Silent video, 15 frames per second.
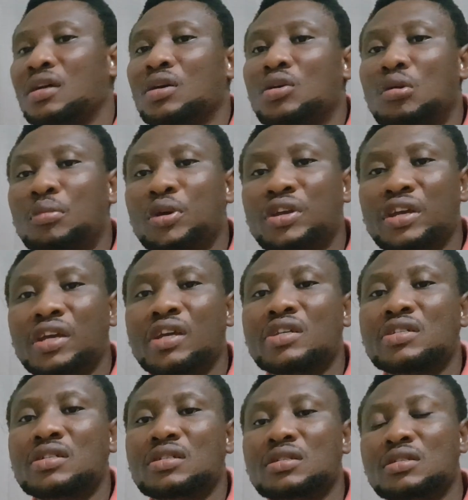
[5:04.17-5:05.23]

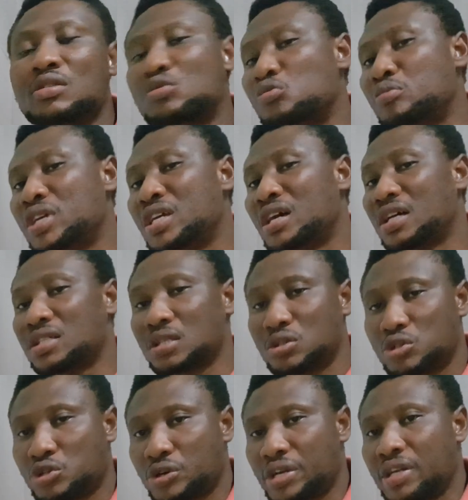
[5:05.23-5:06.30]
communication to me as a
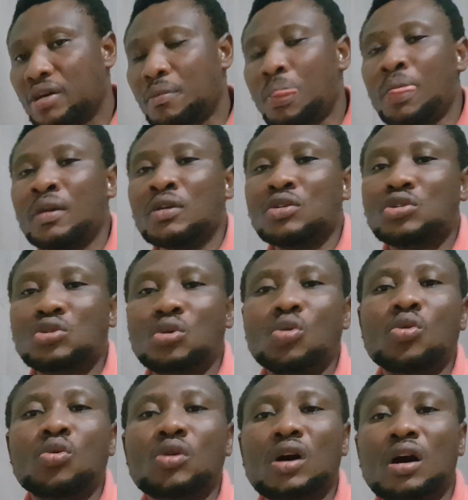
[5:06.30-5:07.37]
trader.
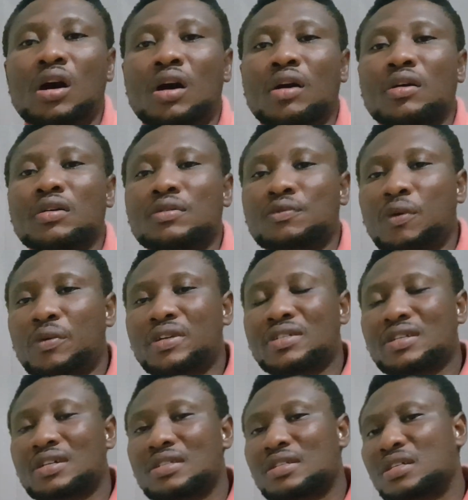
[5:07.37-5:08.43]
So, for
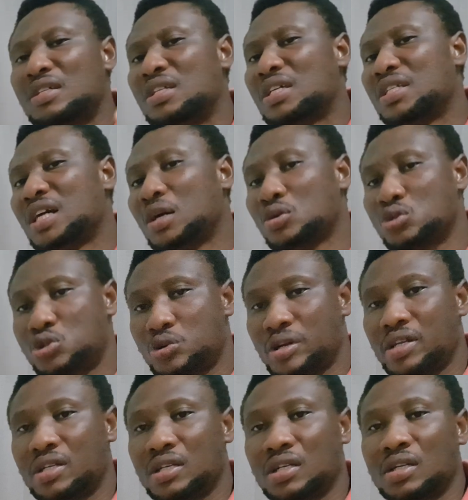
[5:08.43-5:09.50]
instance, in a
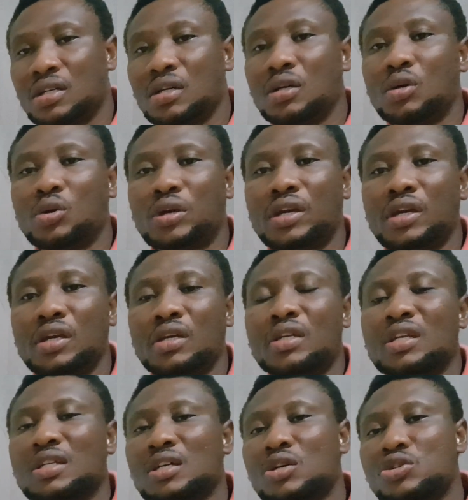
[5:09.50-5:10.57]
downtrend, okay, in
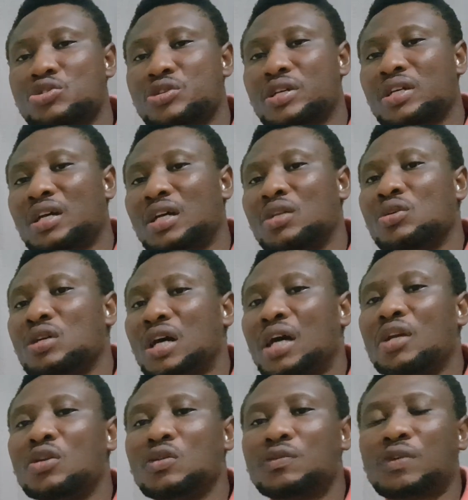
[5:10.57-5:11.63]
a downtrend, I
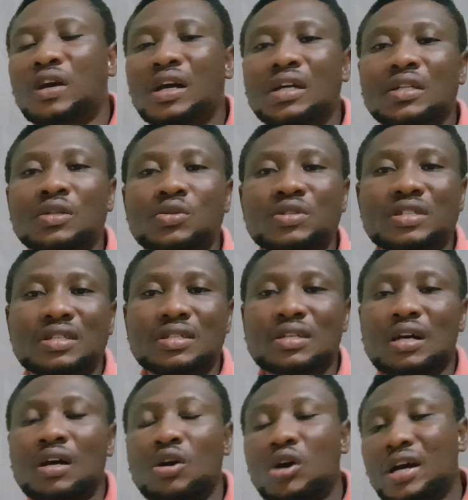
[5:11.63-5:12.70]
look for candlesticks.
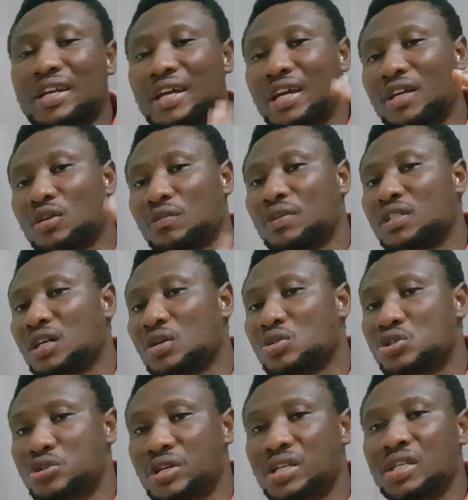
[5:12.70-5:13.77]
At the end of a
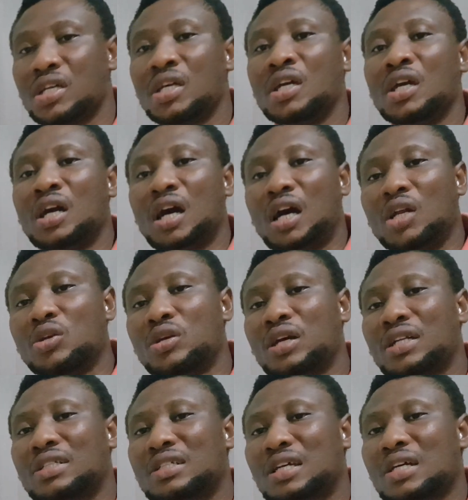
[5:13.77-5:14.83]
downtrend, I look
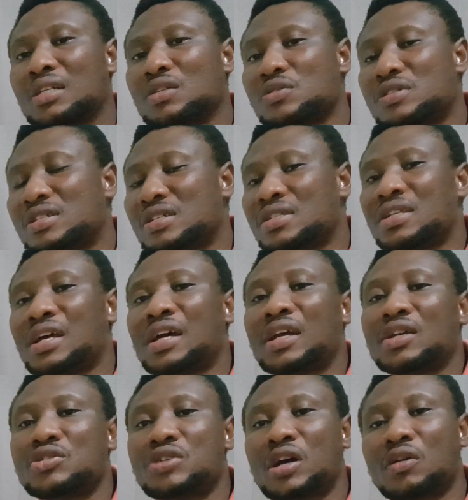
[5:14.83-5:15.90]
at candlesticks like a
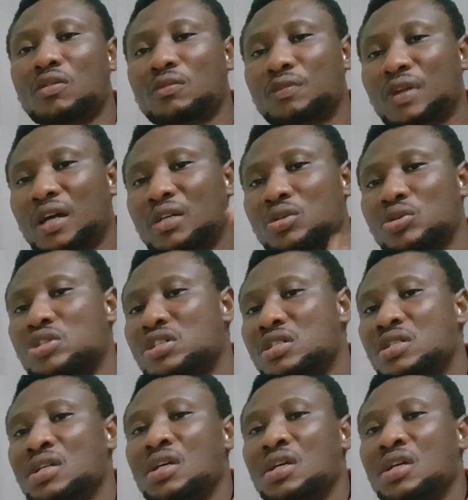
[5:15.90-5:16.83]
dragonfly doji,